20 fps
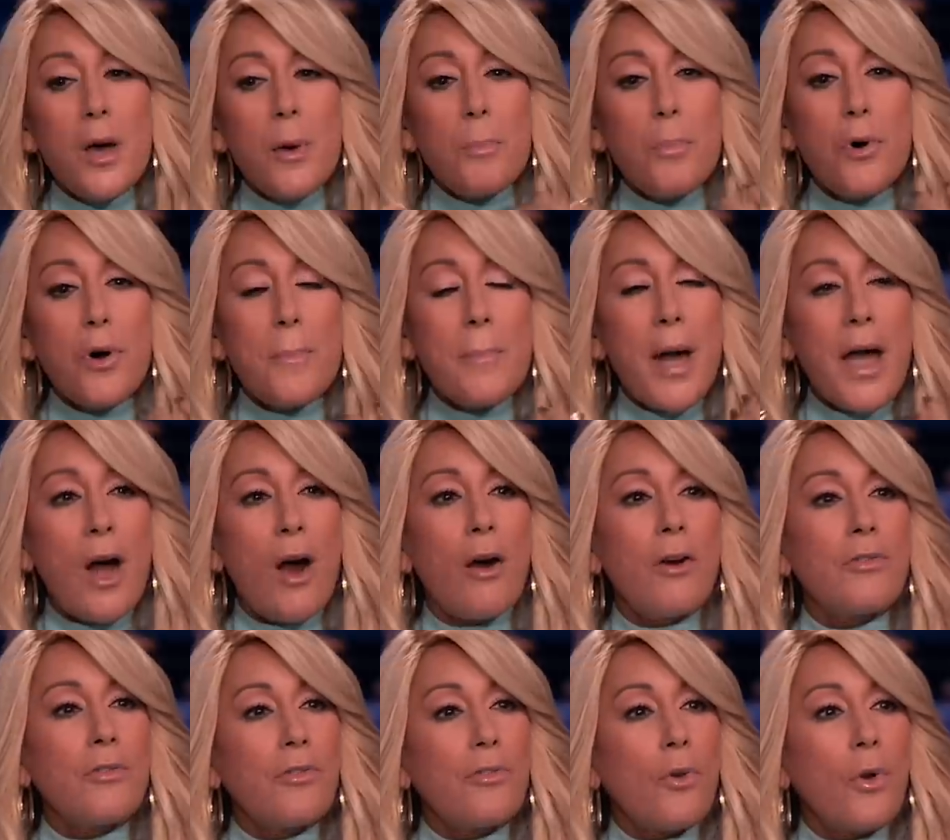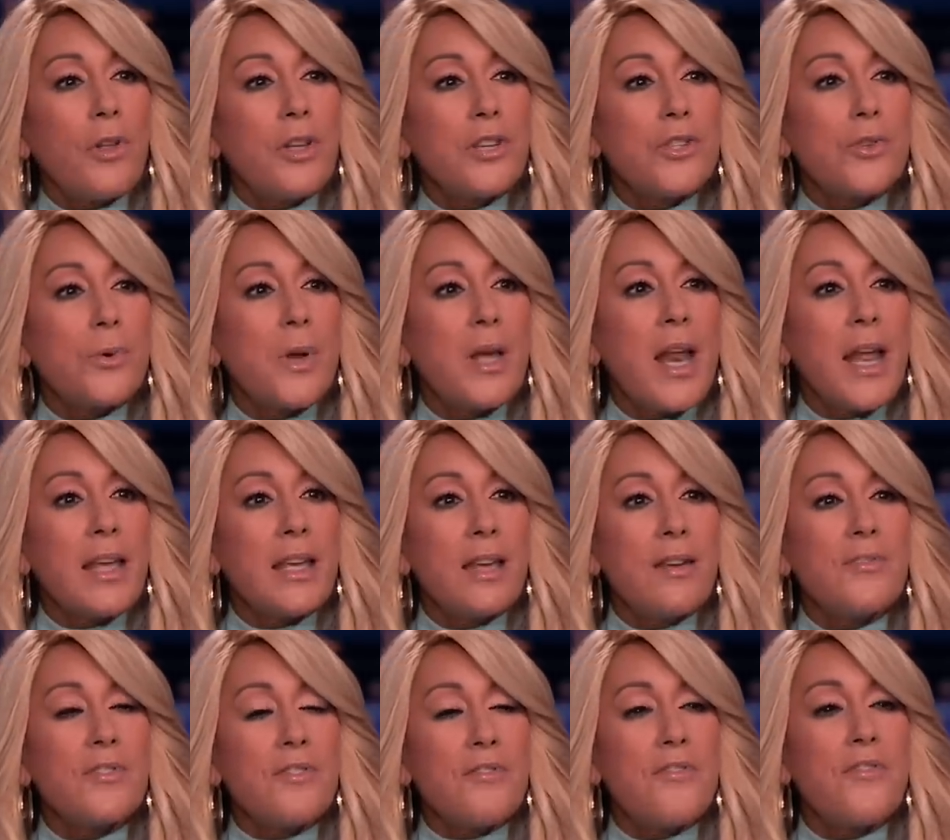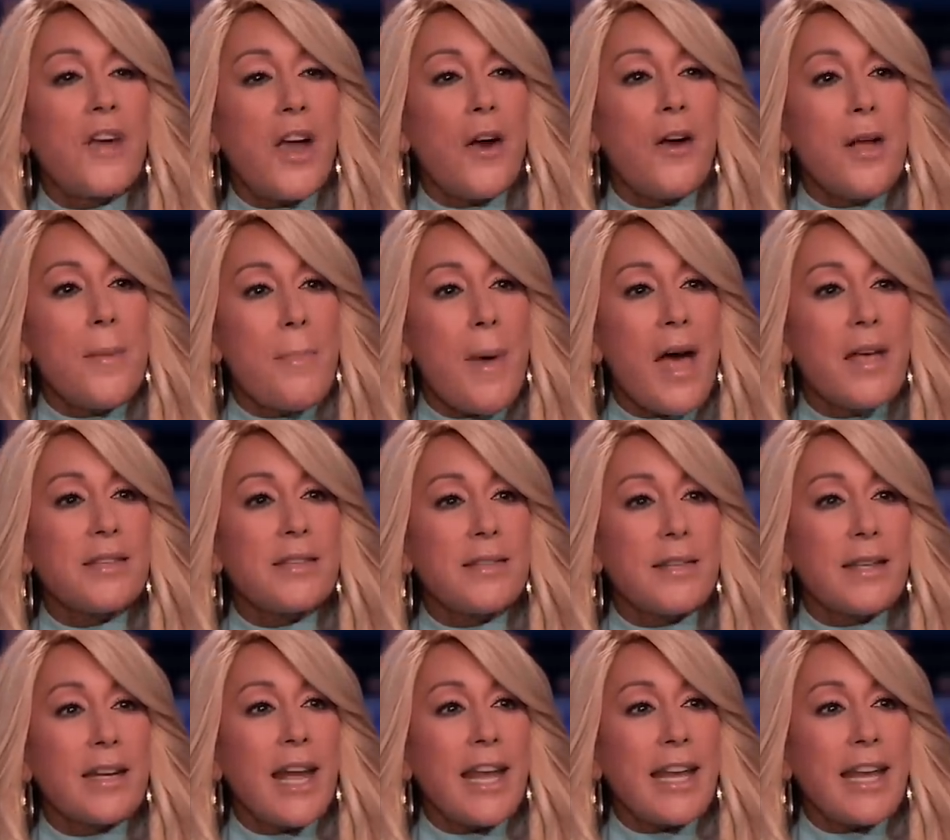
put my heart and soul into it and give the very best that I